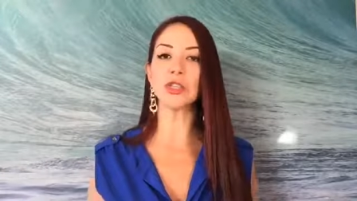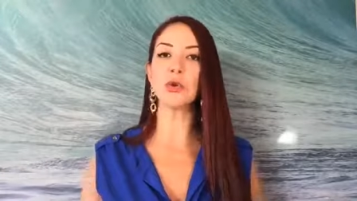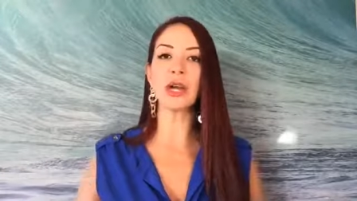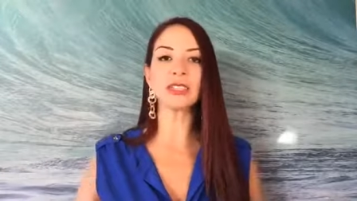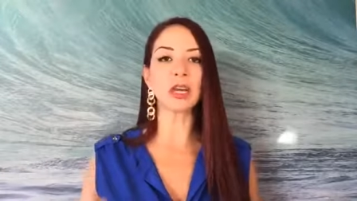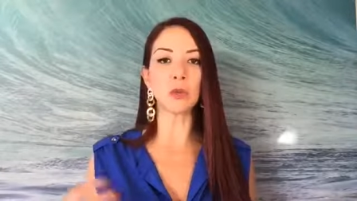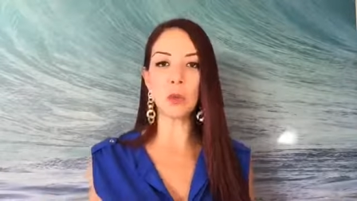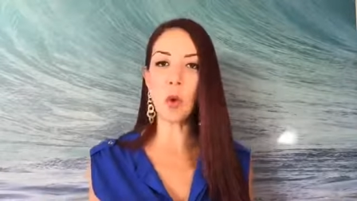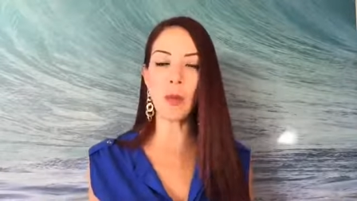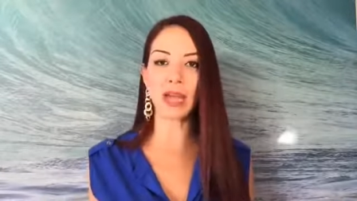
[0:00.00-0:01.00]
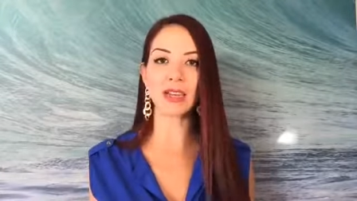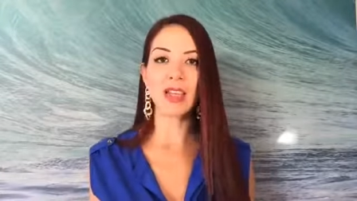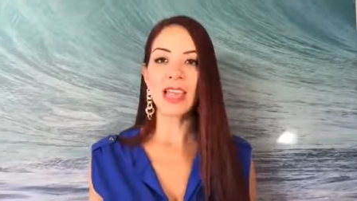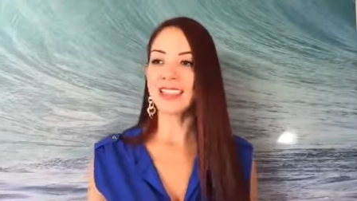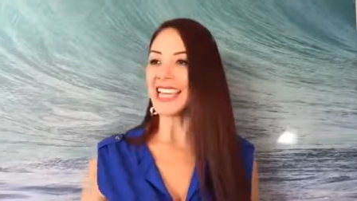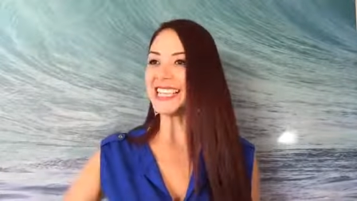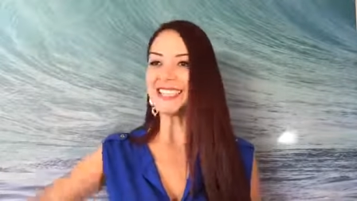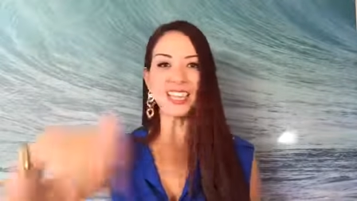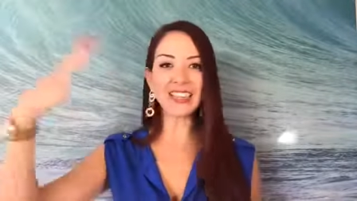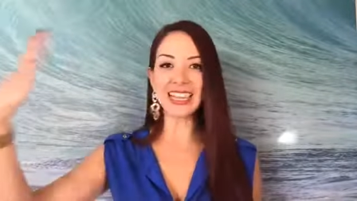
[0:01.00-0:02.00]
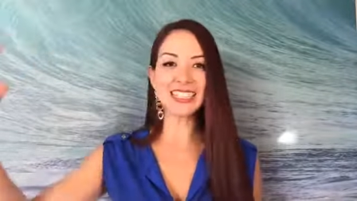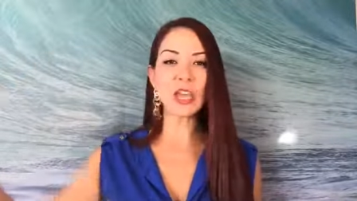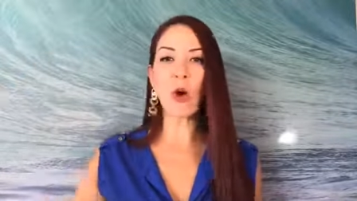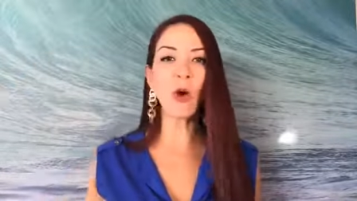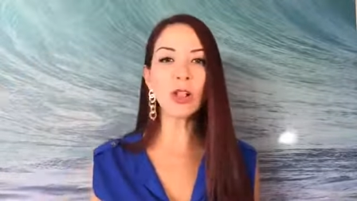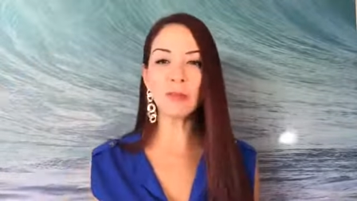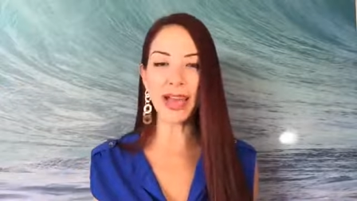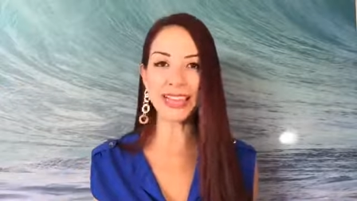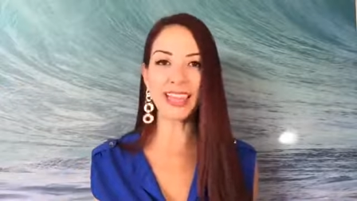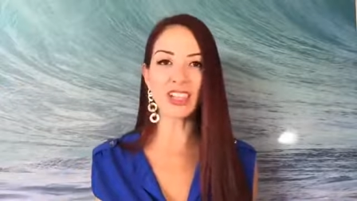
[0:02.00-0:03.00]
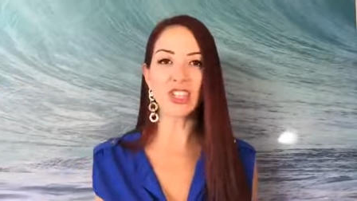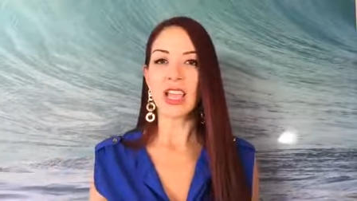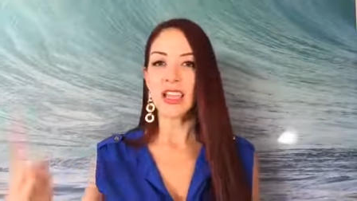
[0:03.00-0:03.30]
you are the woman that is the whole package,